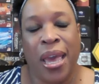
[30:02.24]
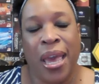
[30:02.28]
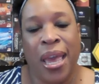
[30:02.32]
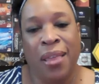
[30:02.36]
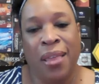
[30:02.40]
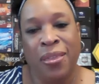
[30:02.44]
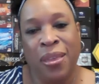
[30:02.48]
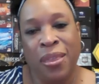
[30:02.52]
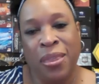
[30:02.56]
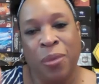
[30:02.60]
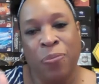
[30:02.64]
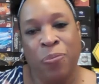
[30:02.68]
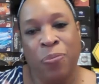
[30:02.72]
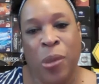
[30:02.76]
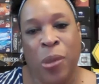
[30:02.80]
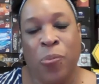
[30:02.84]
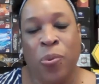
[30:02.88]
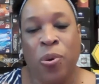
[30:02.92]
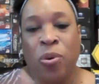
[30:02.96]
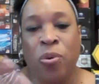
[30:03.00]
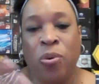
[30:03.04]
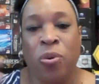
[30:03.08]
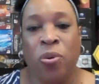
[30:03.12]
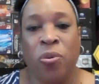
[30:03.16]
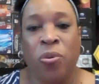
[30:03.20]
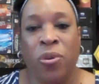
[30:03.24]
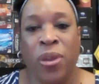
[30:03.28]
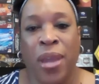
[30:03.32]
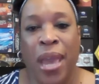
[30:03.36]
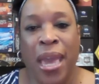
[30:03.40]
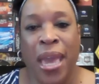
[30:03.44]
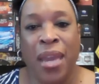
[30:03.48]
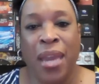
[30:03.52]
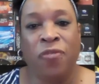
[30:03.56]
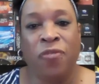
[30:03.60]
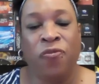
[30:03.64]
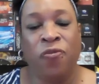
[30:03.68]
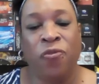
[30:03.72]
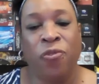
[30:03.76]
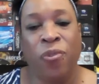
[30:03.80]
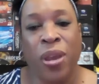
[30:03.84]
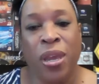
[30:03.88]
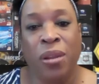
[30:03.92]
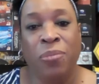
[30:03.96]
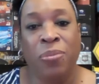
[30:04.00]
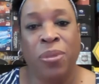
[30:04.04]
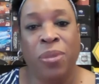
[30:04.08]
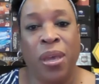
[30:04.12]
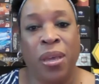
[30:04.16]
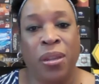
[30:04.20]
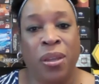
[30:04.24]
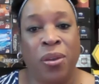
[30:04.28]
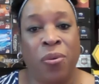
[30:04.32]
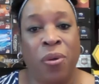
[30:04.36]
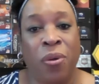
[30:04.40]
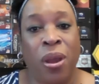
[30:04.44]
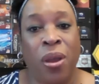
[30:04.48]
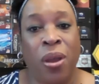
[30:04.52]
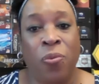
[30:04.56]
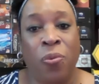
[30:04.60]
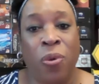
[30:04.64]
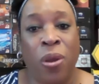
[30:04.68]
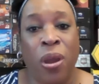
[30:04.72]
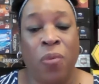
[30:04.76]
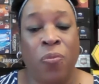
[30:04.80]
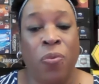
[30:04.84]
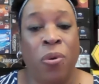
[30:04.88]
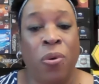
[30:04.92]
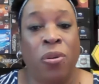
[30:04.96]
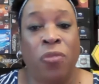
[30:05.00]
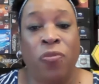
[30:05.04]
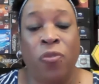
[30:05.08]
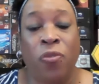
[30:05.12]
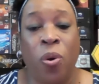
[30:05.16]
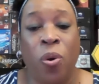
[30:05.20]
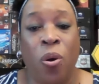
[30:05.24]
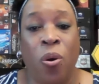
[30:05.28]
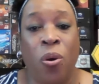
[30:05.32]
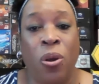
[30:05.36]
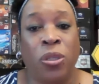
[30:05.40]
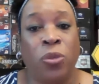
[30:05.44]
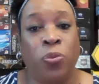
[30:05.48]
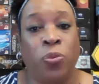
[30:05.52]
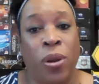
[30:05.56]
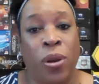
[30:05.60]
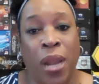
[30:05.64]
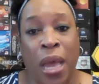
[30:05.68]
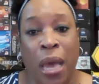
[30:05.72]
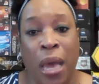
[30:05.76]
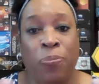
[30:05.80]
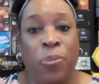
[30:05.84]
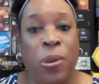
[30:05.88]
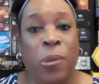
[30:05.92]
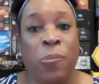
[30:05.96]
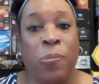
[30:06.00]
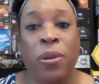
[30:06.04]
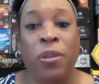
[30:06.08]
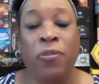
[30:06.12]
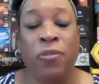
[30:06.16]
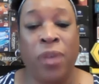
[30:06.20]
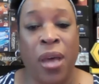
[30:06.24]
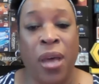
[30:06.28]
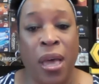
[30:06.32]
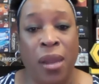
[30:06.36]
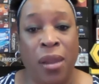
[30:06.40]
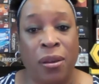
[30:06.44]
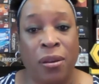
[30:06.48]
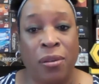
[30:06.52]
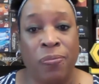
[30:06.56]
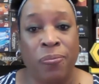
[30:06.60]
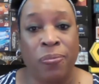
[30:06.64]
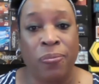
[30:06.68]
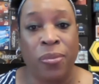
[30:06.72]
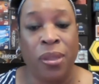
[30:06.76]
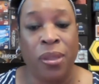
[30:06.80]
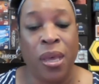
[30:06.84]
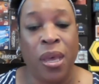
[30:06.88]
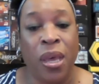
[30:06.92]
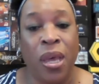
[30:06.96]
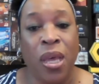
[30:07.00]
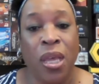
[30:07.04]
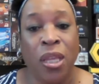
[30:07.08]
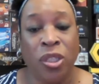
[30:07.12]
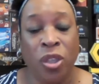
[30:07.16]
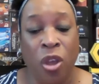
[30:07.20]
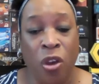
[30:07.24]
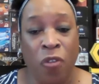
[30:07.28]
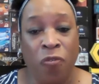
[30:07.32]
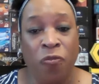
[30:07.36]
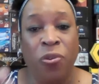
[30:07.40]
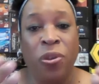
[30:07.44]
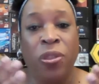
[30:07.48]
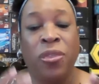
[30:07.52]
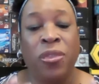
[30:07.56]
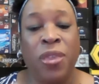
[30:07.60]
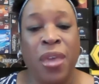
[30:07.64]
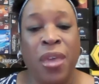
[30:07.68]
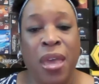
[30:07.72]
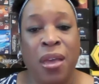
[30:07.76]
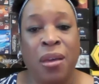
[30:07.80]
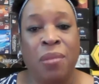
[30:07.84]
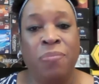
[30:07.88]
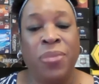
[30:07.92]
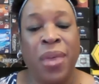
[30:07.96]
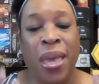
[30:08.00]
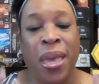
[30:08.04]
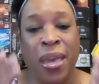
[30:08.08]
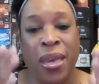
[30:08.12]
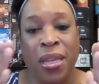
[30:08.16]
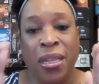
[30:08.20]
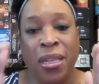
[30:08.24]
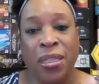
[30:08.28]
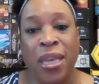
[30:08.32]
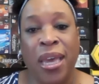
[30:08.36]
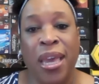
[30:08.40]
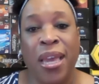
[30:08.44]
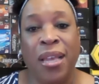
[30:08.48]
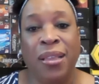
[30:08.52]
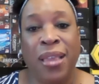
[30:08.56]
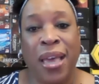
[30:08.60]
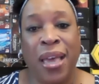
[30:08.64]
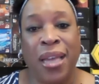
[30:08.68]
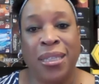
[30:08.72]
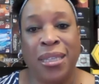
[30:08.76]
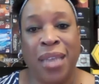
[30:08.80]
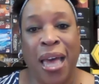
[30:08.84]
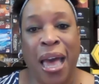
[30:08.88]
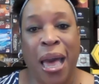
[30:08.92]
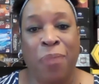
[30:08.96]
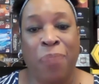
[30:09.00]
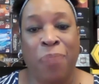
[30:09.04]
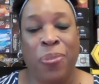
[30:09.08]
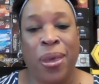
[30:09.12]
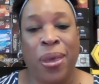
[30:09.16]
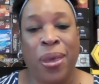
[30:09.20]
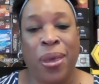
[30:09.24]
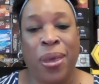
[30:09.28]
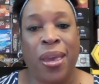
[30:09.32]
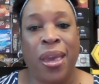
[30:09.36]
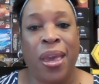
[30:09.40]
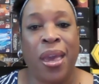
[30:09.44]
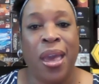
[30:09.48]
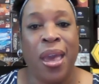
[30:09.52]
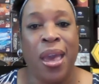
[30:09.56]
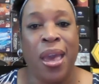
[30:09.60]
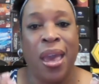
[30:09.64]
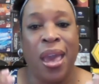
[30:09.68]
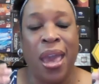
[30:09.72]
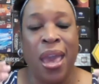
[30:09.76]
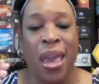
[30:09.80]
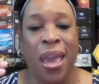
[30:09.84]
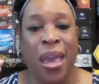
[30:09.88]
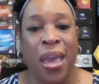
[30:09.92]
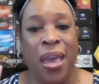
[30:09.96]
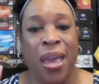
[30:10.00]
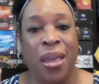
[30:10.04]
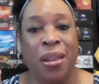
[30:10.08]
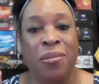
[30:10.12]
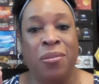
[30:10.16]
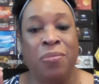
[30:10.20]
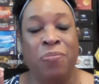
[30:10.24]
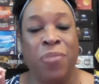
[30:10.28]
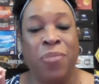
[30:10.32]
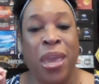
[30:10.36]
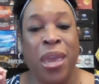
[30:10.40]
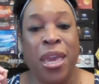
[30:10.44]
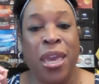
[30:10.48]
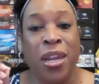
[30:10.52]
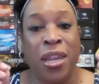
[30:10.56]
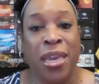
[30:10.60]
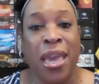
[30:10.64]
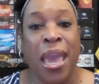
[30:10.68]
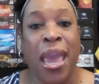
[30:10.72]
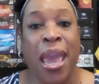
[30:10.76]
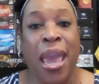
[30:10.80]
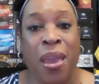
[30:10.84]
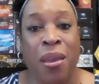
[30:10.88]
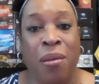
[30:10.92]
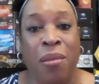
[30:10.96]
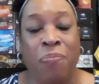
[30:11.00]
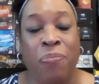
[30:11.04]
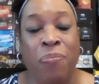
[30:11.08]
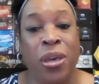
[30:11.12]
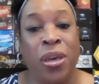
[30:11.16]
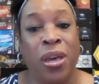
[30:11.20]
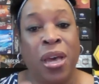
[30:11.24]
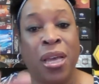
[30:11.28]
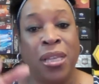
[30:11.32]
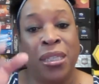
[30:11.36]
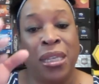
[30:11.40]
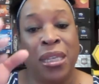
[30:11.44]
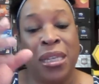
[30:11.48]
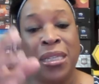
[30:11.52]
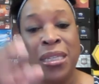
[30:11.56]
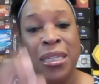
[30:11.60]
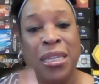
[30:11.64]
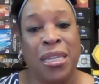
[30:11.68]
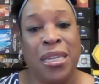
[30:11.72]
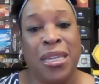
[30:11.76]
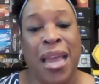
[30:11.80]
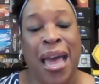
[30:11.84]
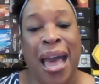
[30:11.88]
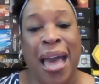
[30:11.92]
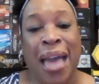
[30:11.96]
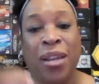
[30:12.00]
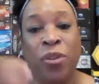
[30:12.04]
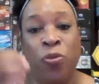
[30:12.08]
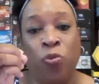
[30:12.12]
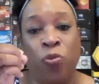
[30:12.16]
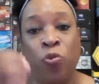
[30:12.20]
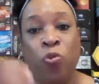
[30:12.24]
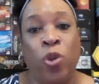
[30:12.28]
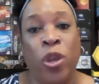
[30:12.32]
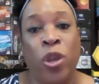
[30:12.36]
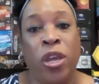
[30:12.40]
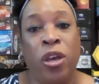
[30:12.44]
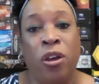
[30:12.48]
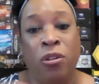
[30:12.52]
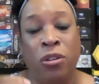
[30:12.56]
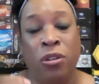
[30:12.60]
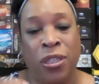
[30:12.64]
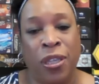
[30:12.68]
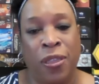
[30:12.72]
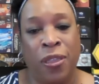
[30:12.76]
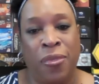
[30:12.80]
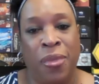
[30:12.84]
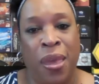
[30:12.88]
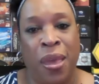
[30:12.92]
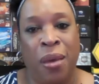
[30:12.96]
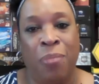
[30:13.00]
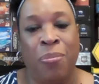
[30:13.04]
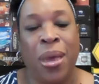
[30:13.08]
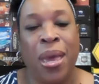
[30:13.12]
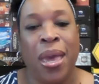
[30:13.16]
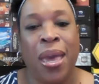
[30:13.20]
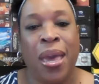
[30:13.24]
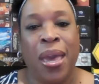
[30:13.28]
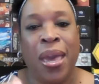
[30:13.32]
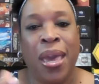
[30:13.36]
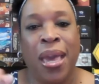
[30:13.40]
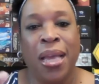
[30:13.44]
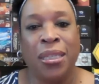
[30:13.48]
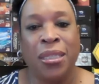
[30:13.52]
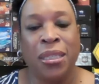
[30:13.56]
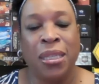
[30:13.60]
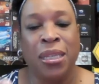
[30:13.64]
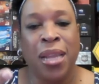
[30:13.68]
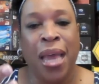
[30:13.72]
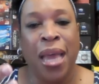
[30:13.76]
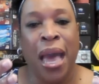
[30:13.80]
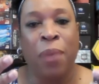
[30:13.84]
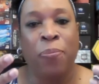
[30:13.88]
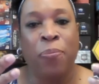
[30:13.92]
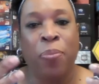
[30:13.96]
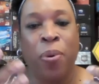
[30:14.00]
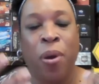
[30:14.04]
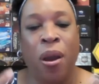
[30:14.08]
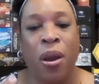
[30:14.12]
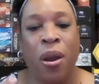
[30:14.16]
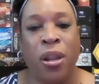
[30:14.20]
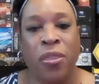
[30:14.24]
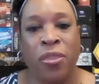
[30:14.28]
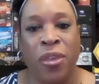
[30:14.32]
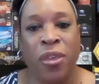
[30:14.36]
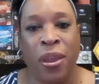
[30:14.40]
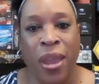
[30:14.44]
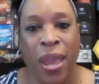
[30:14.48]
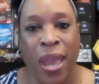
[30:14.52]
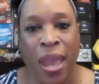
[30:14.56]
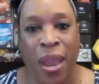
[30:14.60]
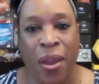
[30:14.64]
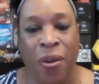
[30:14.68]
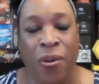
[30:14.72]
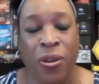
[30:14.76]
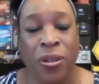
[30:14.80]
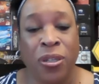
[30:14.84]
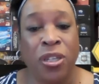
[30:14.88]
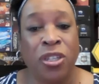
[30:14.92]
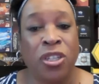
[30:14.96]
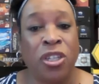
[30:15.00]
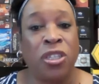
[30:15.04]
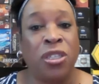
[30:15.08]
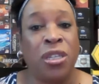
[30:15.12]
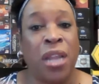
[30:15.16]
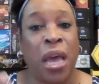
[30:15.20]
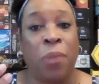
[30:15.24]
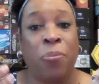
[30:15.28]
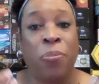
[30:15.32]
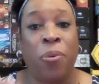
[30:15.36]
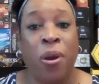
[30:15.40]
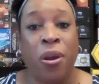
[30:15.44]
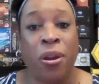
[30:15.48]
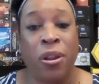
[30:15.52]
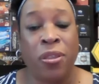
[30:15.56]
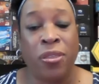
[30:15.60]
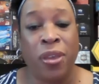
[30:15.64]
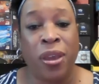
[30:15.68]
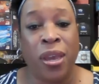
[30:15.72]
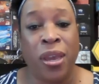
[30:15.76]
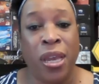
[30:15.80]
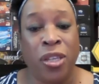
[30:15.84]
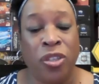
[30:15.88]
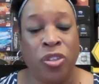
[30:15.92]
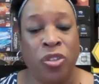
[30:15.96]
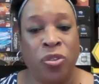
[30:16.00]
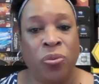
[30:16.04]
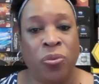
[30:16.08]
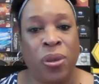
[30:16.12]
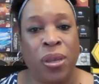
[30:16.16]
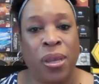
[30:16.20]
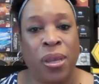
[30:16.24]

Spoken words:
then the people who created freedom, the Underground Railroad, of course, were not people of color. So for them, they can take that topic and make it a game because it's not real to them. It's not part of their heritage. It's not part of their history.